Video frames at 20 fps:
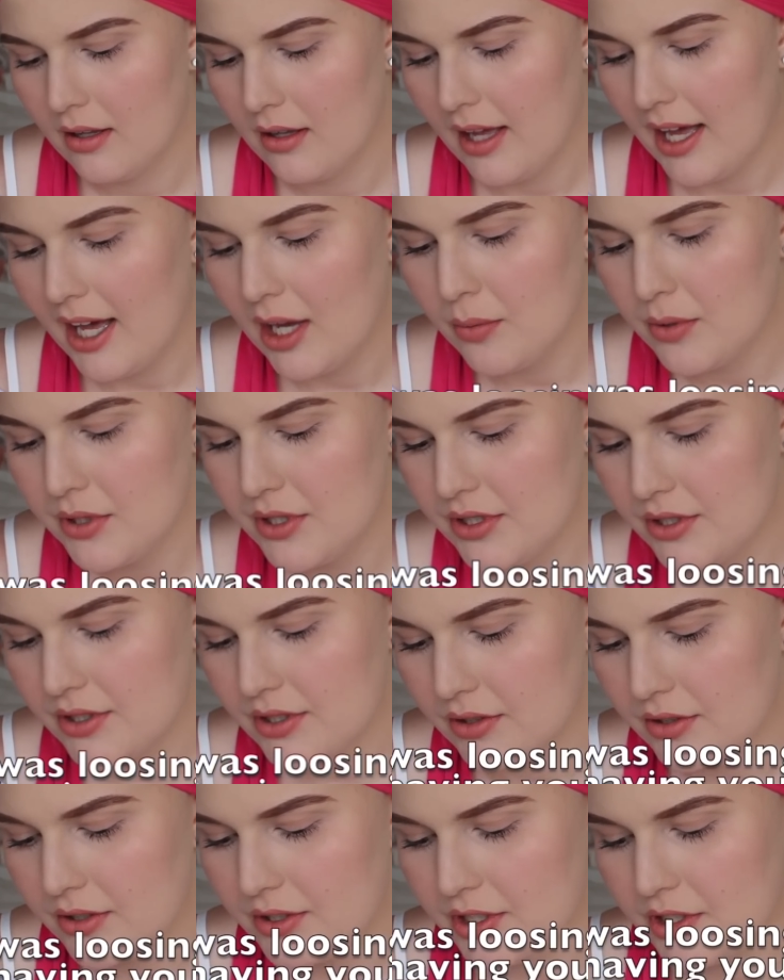How
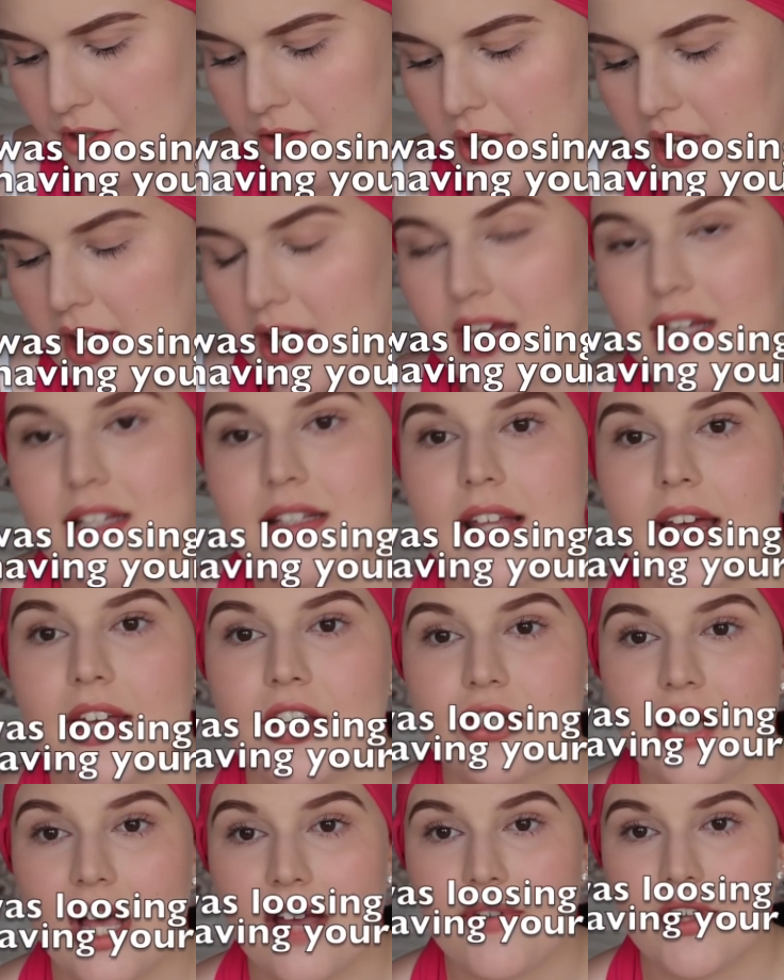was losing your hair /
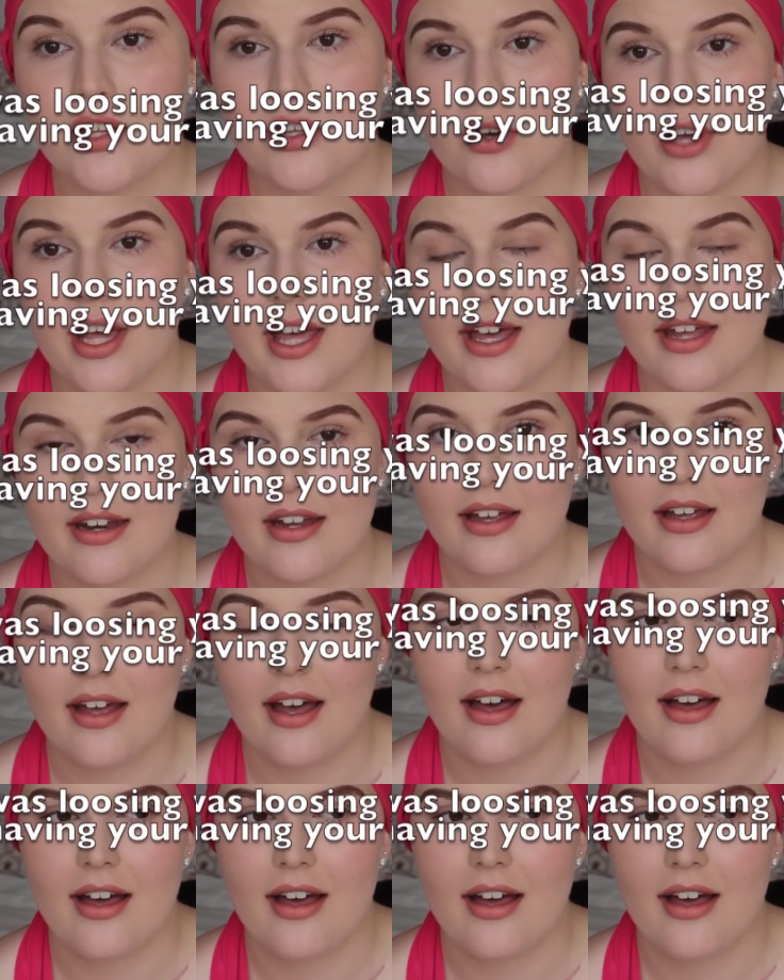shaving your head?